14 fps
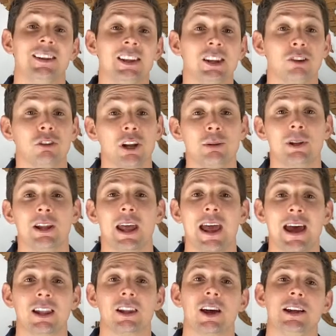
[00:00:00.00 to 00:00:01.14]
The agreement
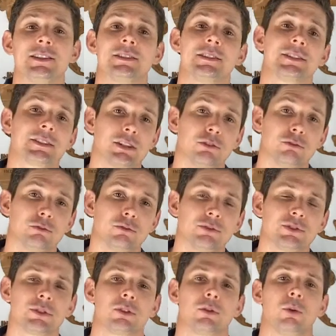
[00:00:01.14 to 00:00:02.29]
outlines the
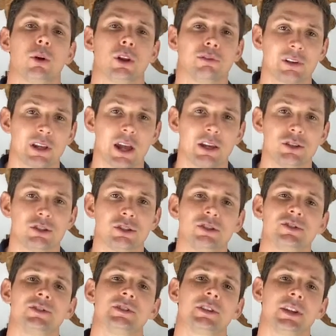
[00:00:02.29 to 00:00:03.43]
skills,
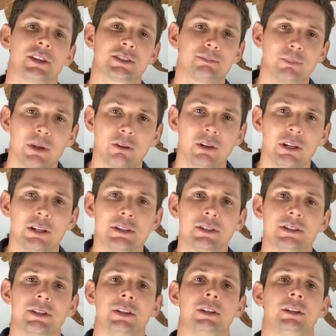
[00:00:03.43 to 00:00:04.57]
qualifications,
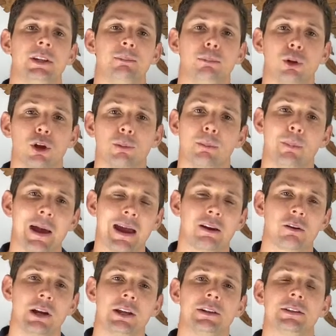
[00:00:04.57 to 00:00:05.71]
experience, employment
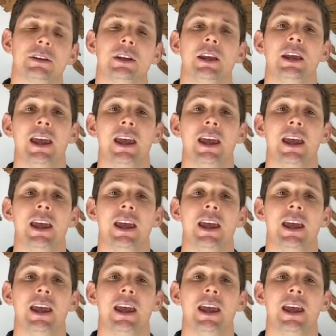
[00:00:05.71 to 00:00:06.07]
background,